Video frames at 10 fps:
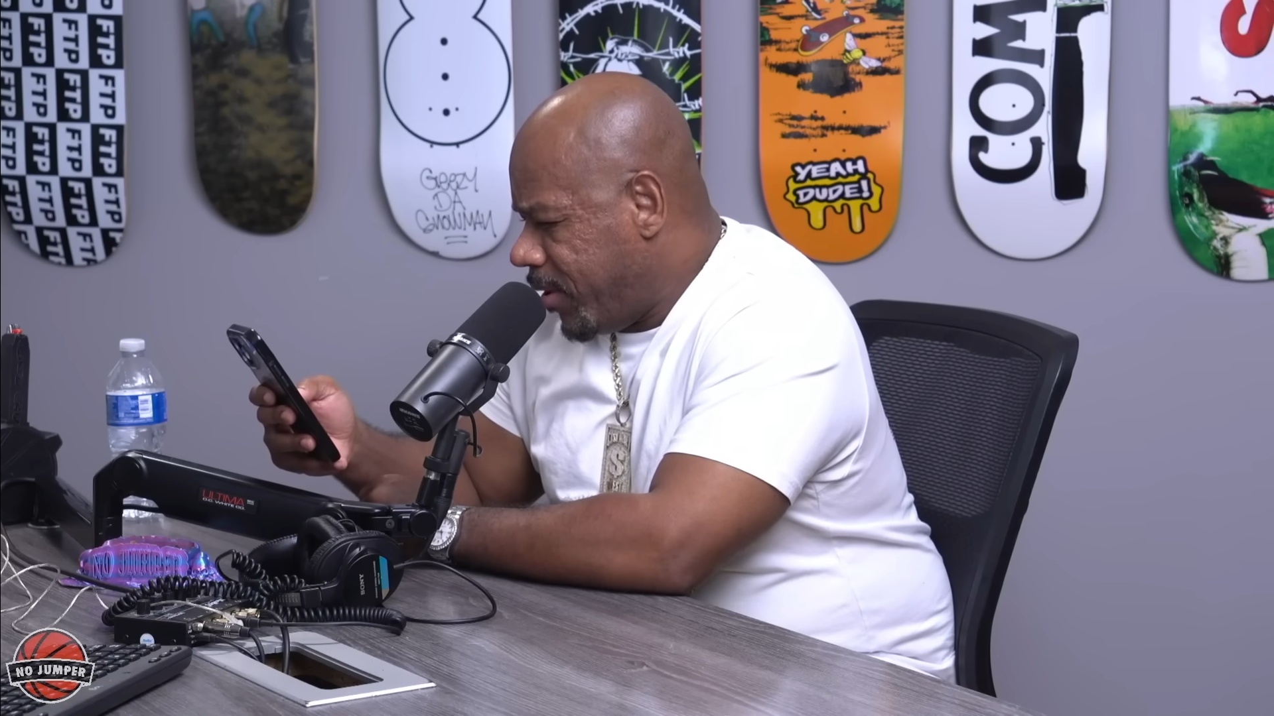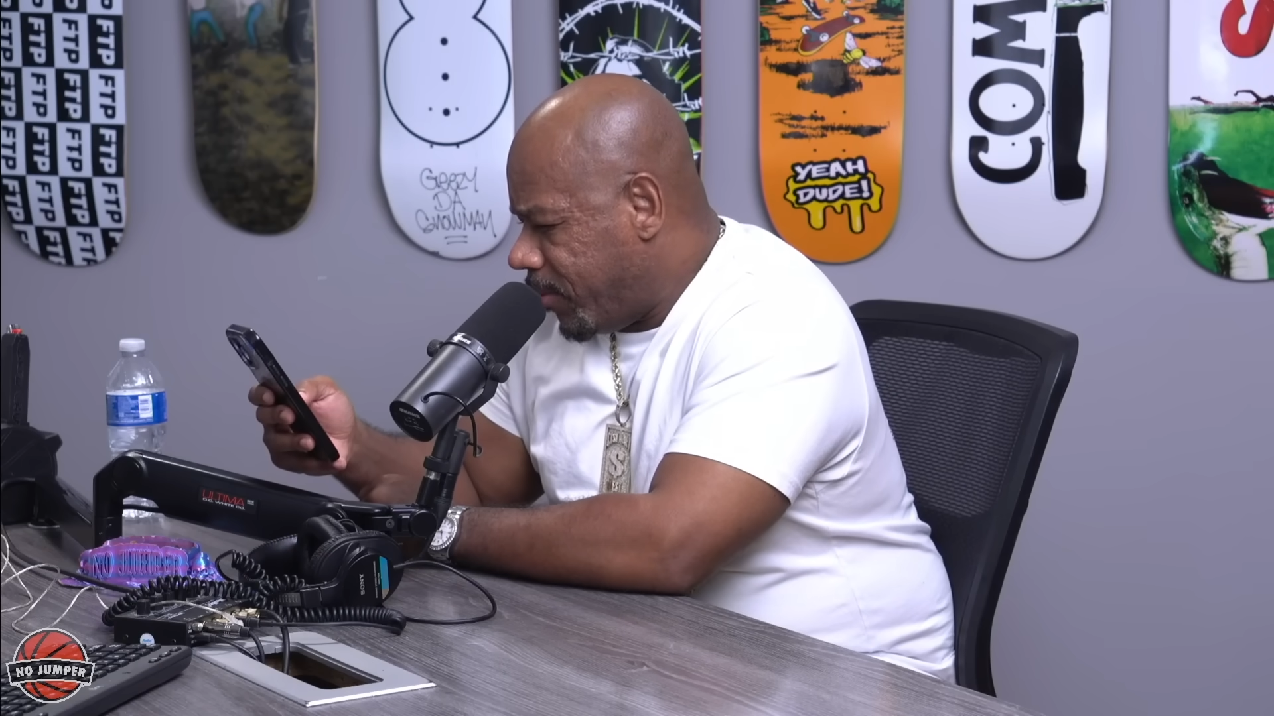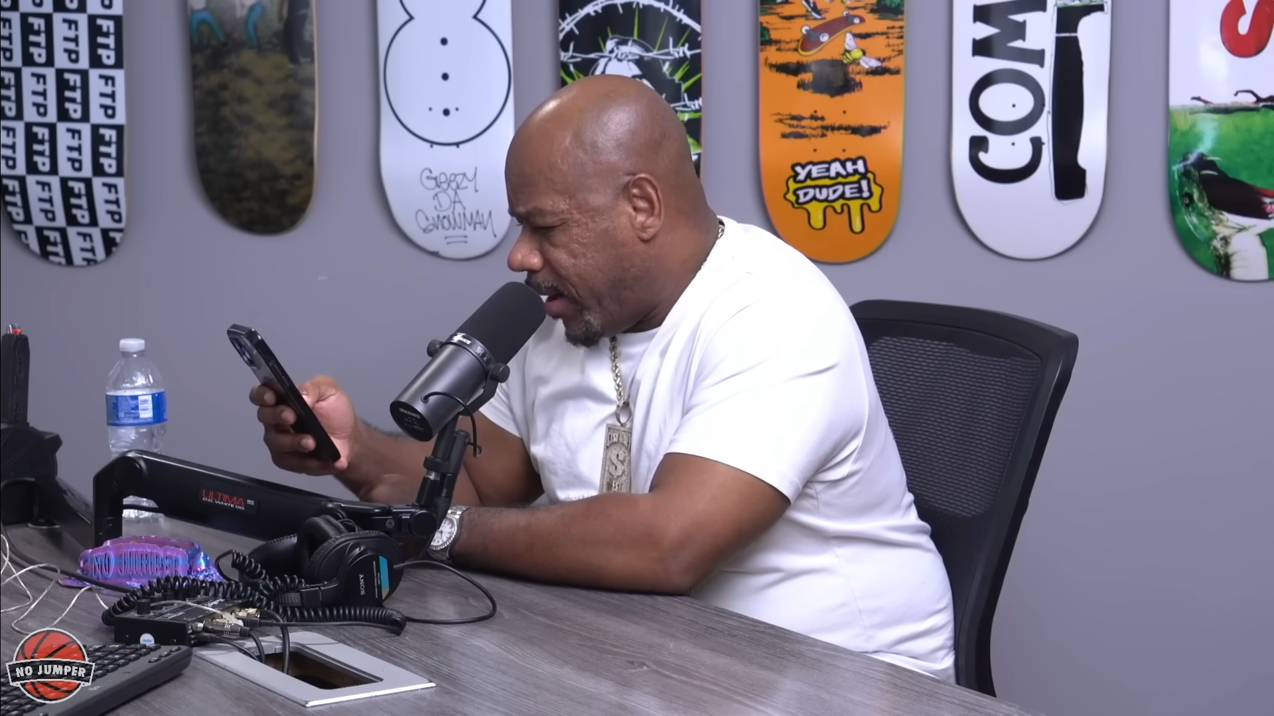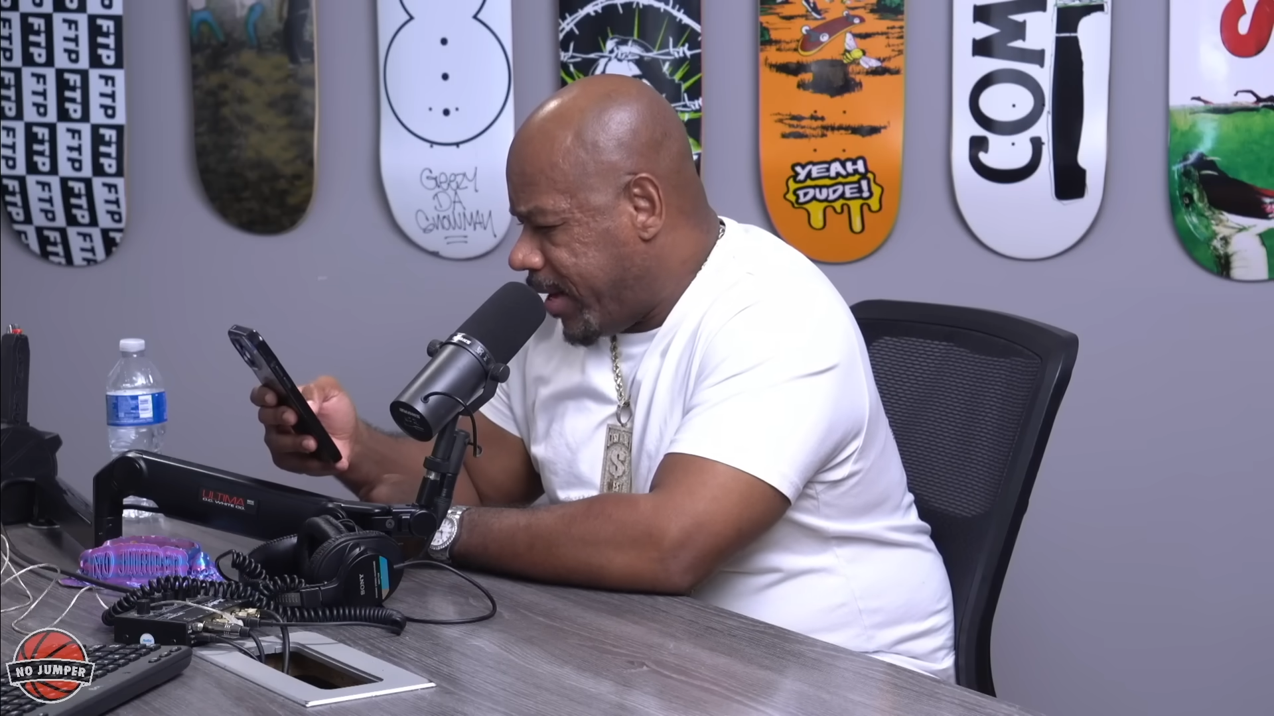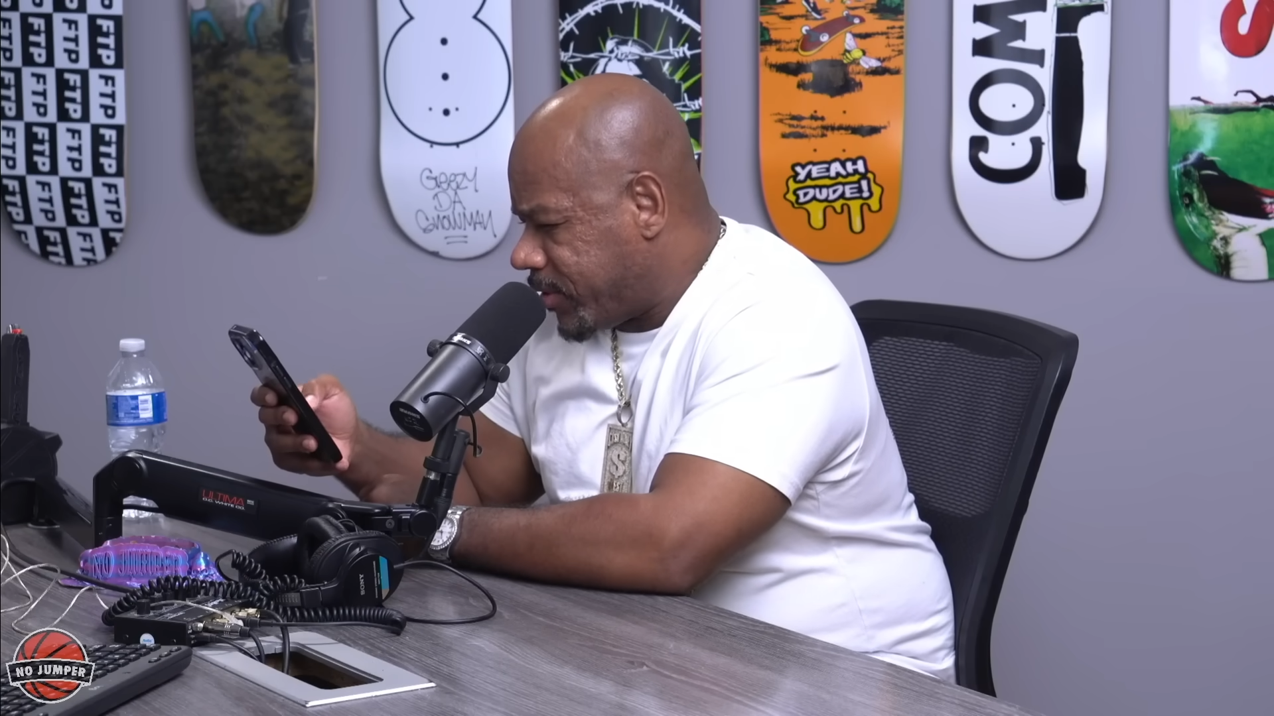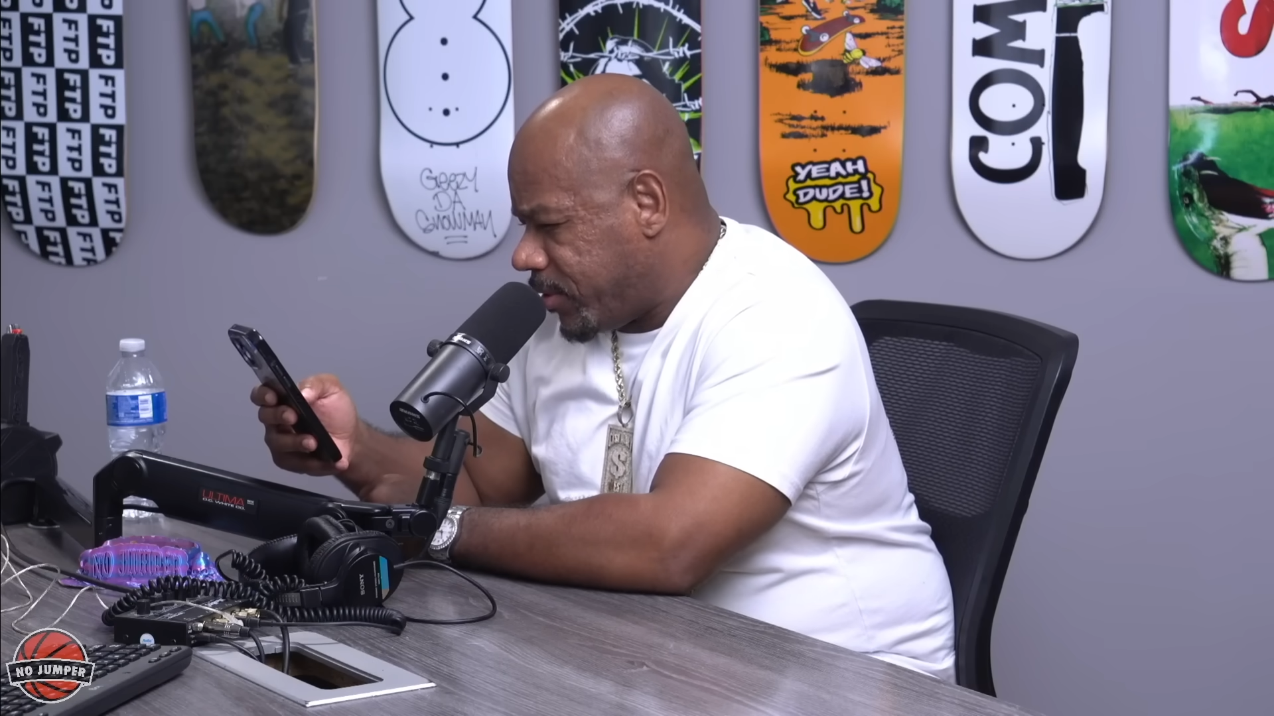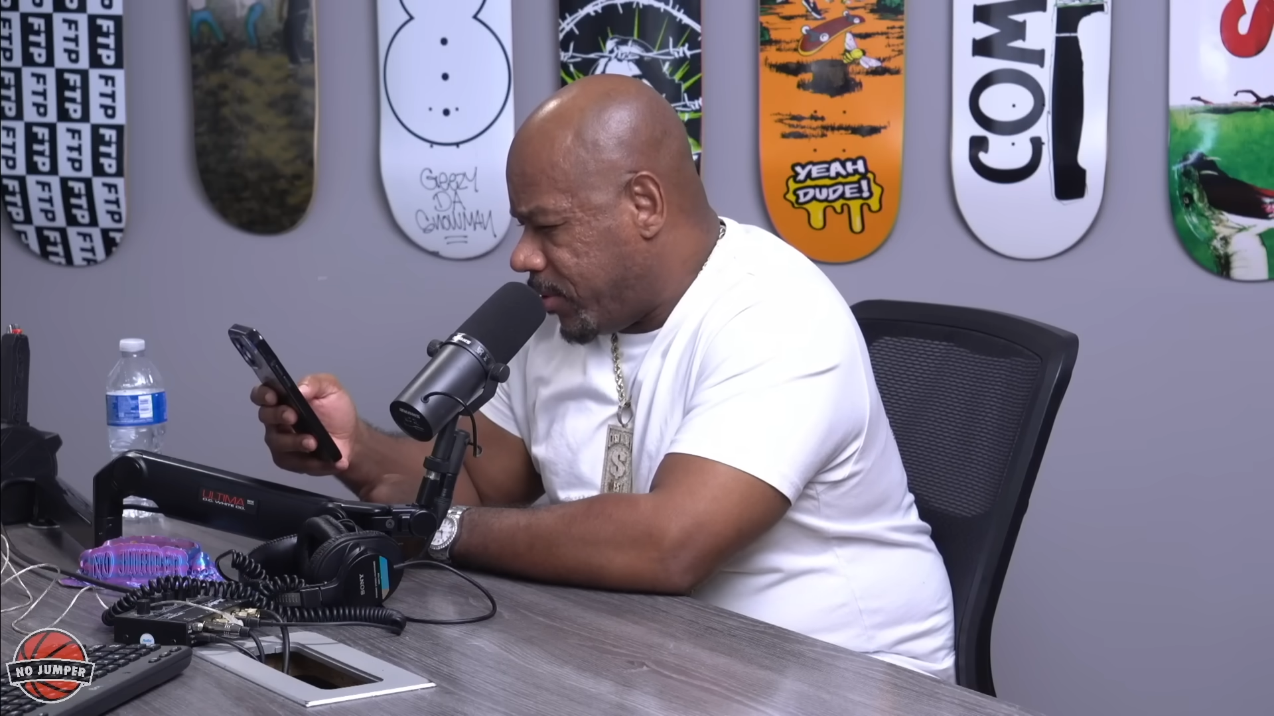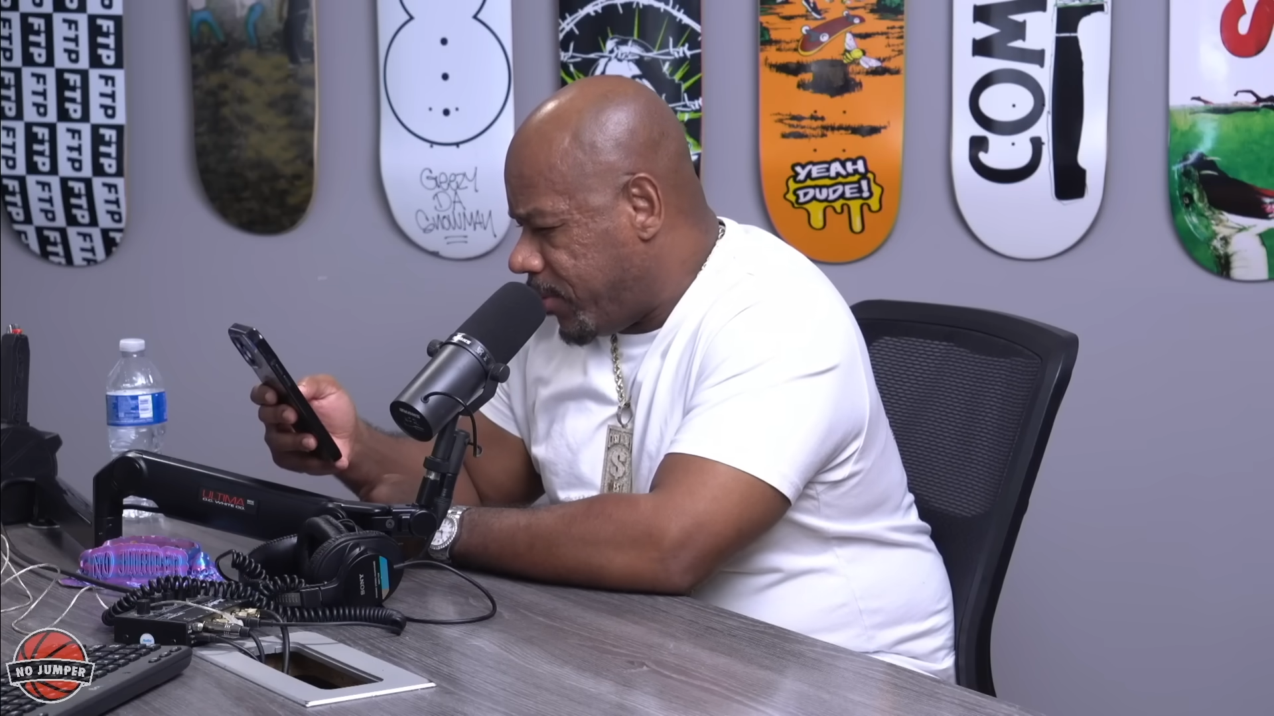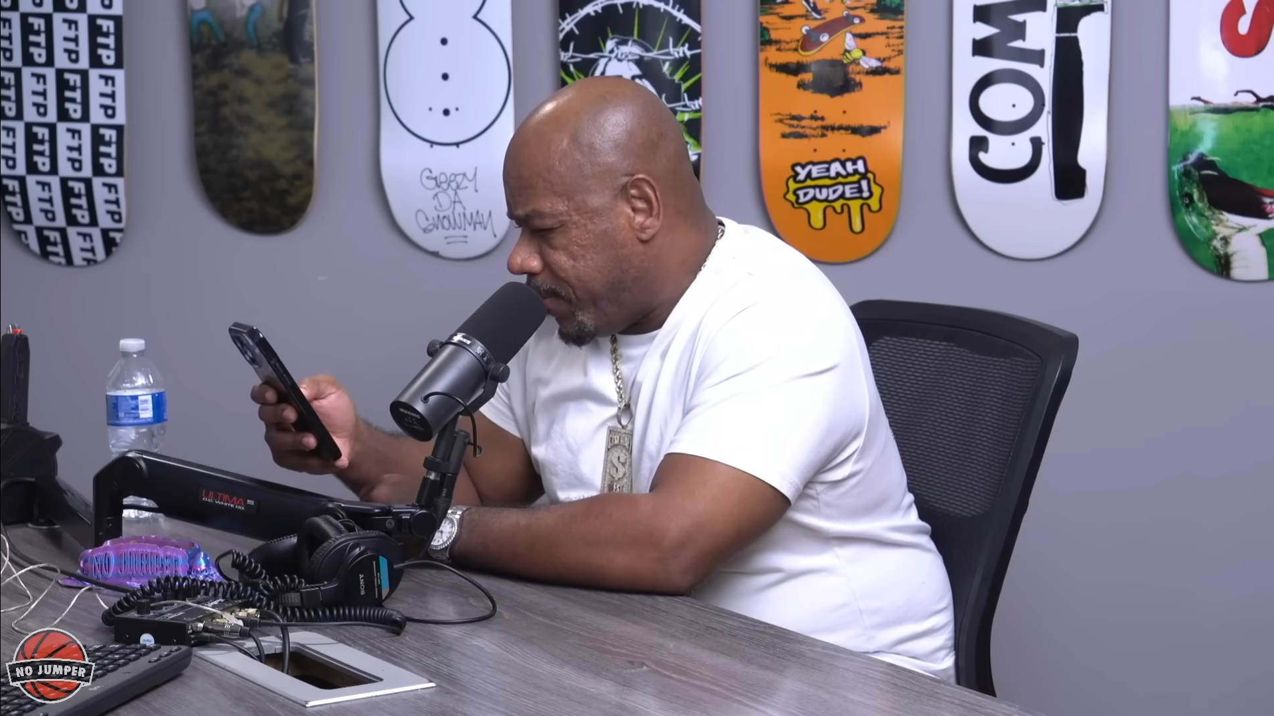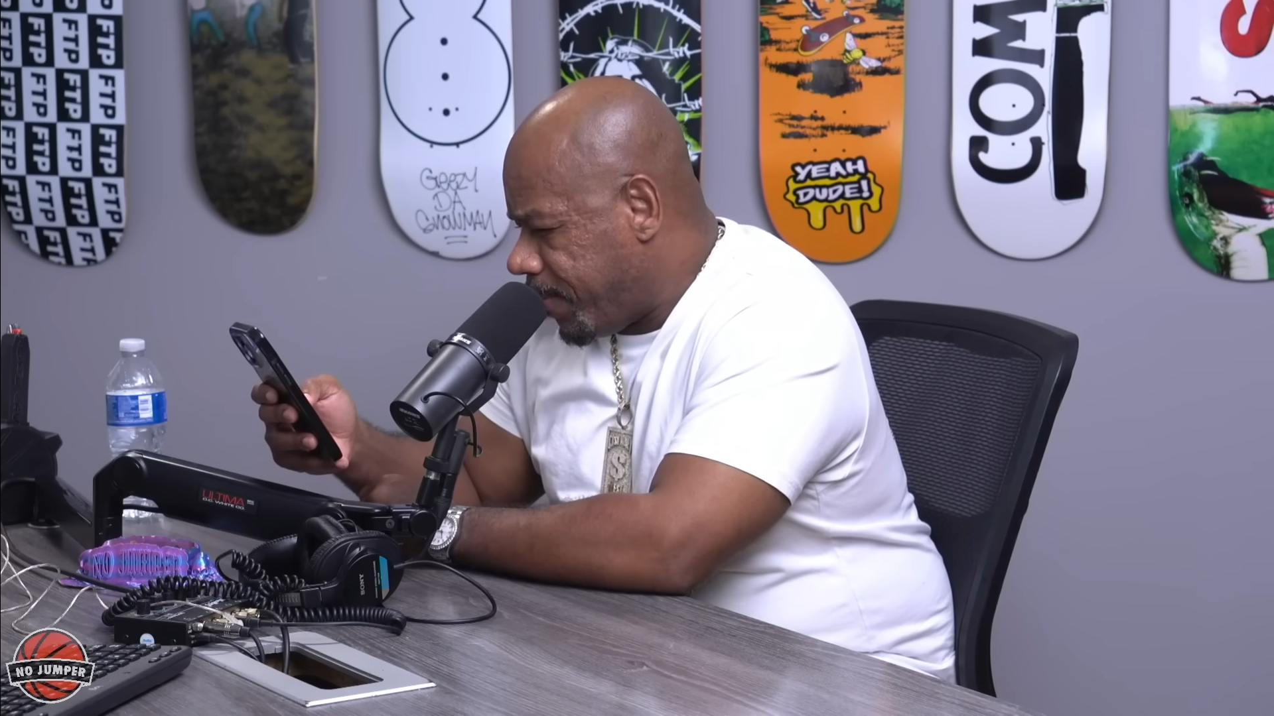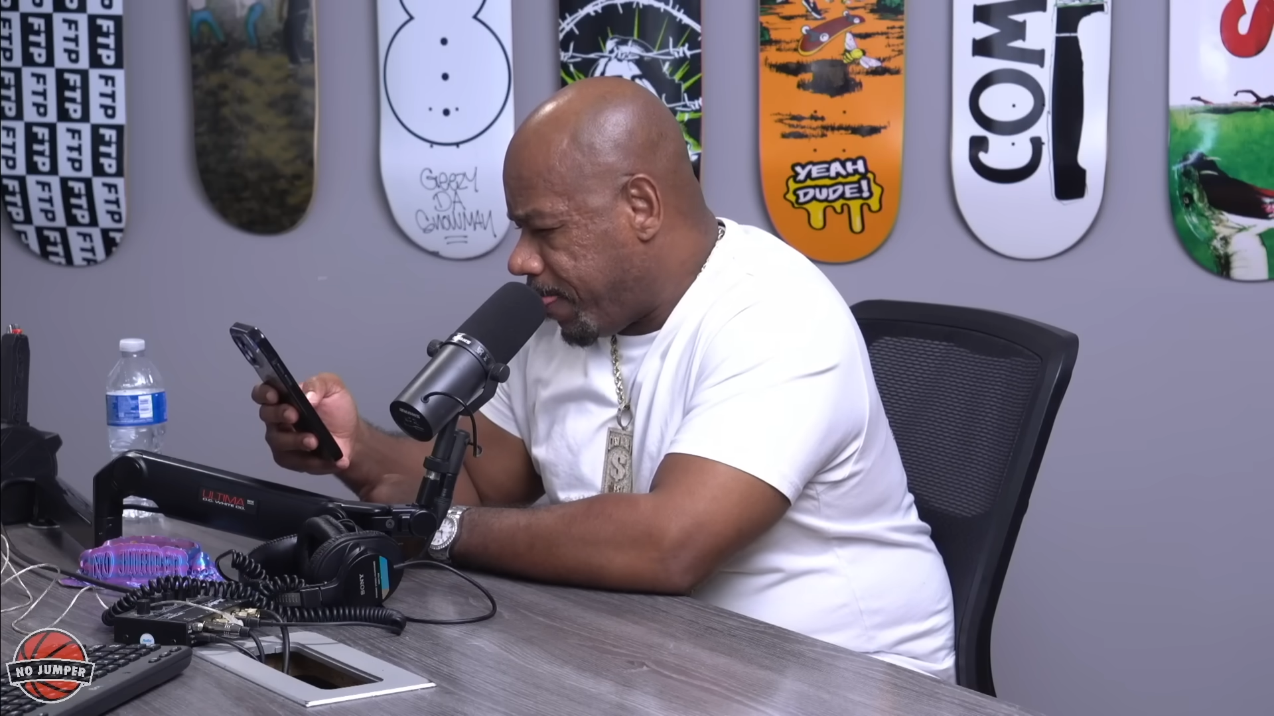Right? So